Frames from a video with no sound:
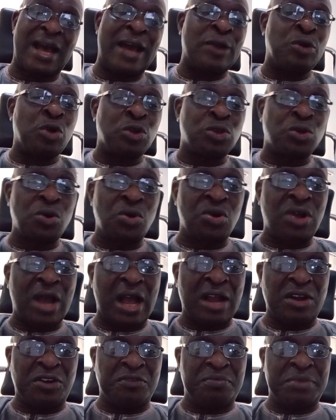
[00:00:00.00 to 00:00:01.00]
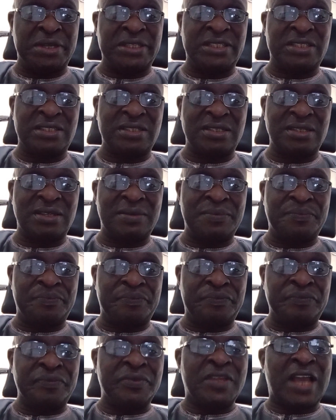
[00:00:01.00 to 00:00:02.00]
and not local government.
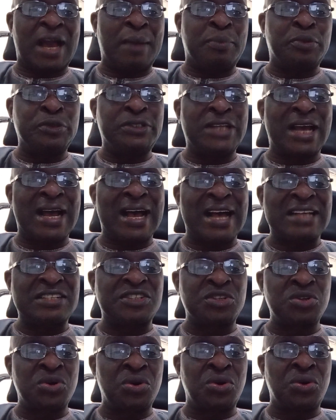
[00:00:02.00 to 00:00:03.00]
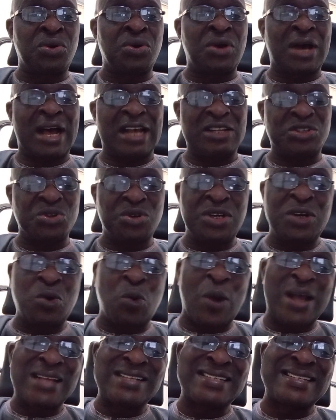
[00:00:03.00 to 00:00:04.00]
Abuja has only
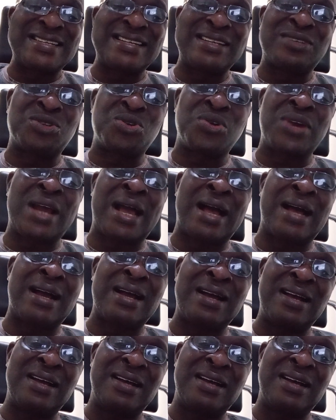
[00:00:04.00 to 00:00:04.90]
one senatorial